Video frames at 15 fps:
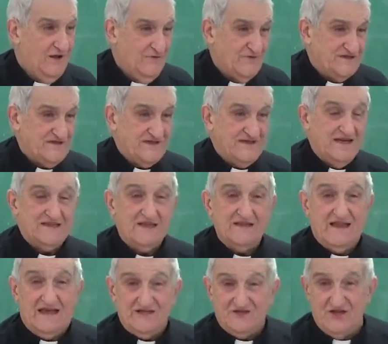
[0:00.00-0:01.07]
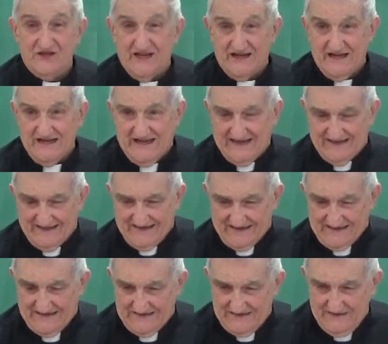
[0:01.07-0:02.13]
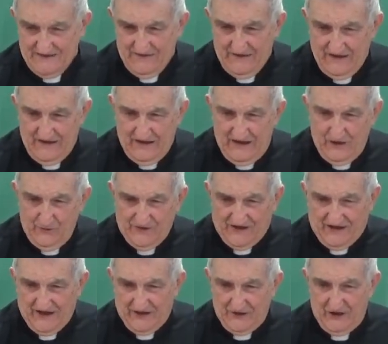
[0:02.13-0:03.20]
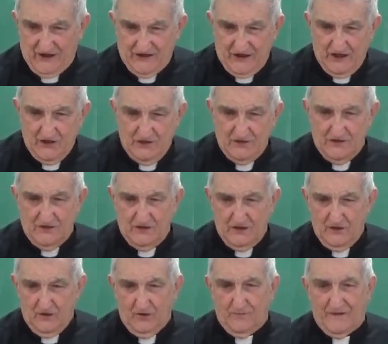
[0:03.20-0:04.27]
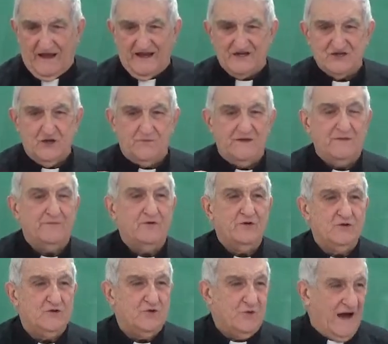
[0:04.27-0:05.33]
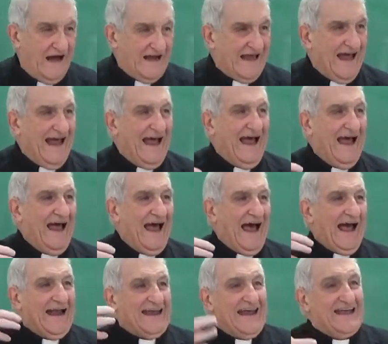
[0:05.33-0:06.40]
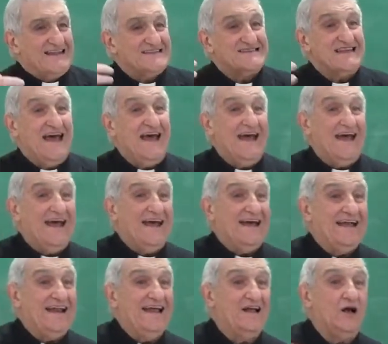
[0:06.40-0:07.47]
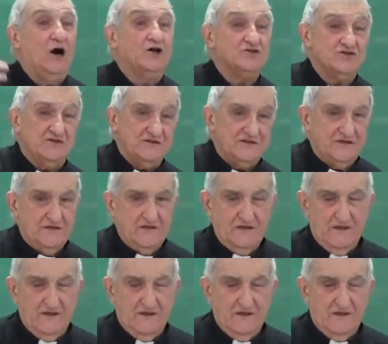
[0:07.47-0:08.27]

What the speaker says: We see that in general ethics. We cannot oblige the people to act against their conscience.